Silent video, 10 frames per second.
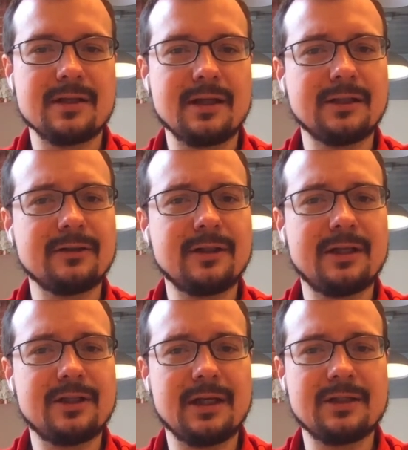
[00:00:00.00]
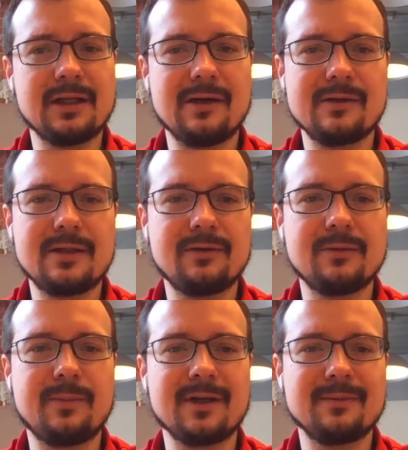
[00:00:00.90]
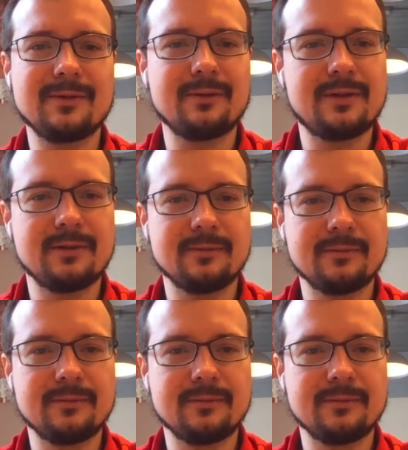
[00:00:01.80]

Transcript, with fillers: and it really changed our S E O department routine.